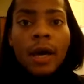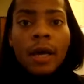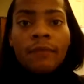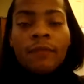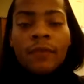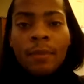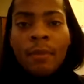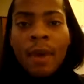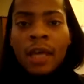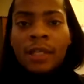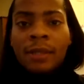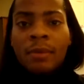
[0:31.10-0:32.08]
But for the
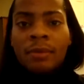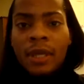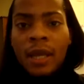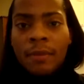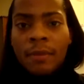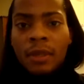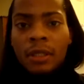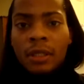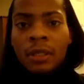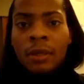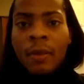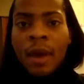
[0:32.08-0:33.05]
maximum
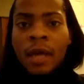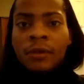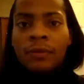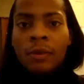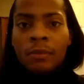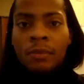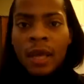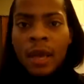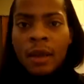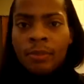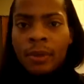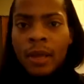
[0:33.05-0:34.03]
damage and the maximum
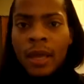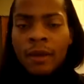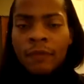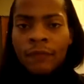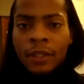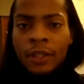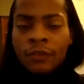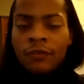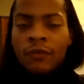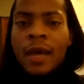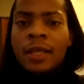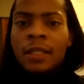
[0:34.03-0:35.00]
gameplay and for the
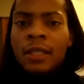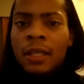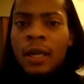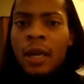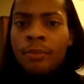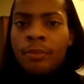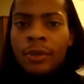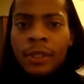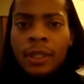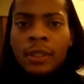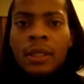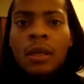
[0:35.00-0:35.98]
strategy that I'm
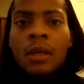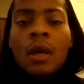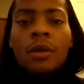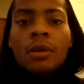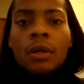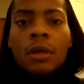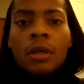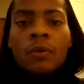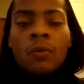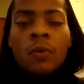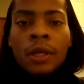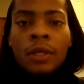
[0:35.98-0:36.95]
presenting, you're going
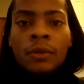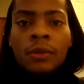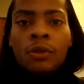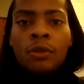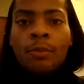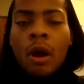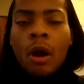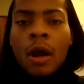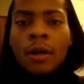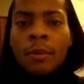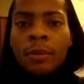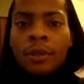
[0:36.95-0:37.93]
to want to use Super
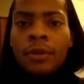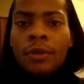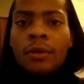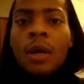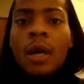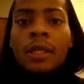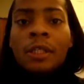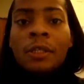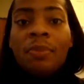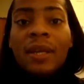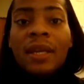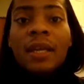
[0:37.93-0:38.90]
Art number 2,
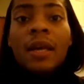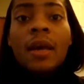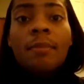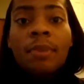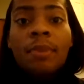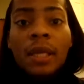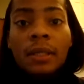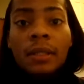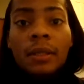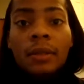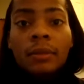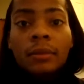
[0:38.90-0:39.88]
Spinning
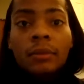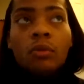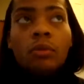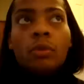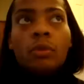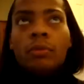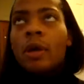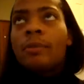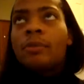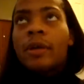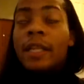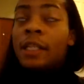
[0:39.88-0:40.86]
Beat.
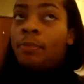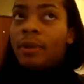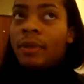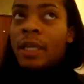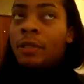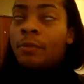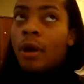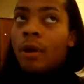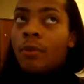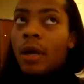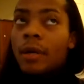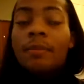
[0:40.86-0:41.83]
I'm sorry, that's
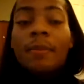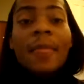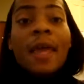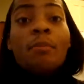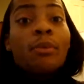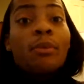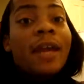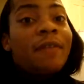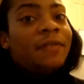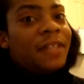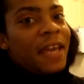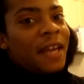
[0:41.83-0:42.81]
part 1.
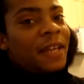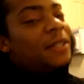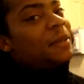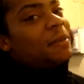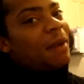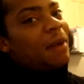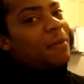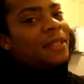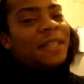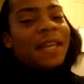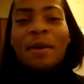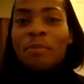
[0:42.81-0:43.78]
Brave Dance. My
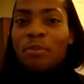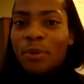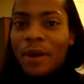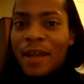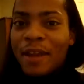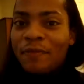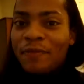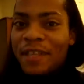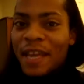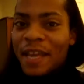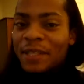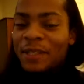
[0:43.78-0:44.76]
mistake, Brave
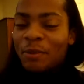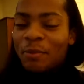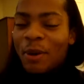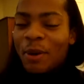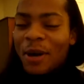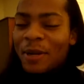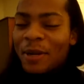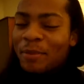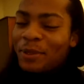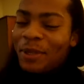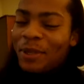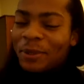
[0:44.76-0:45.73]
Dance, Super Art
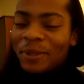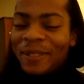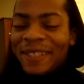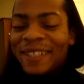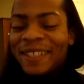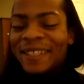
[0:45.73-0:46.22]
number 2.